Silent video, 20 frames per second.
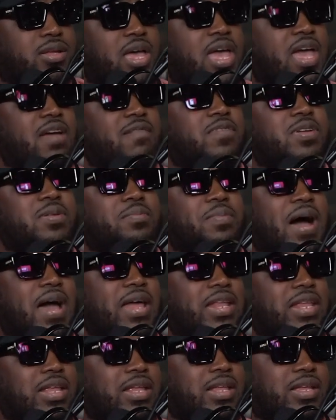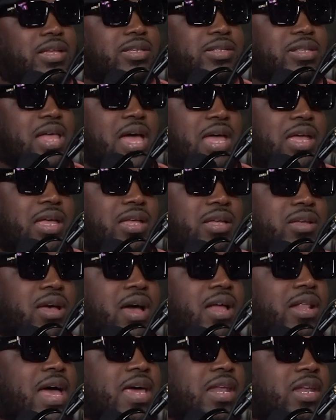Everybody, like,
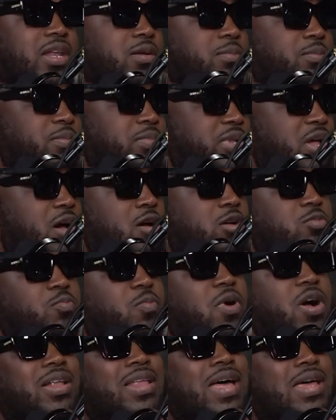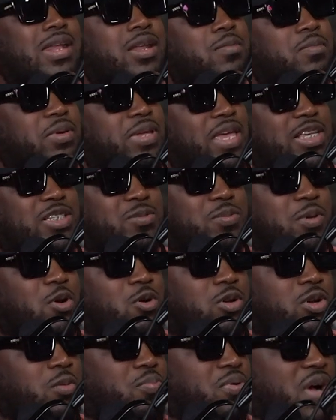a lot of them, a lot of them kids be
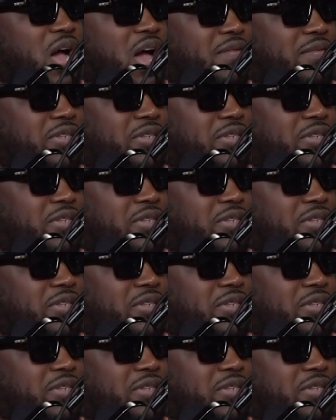going to private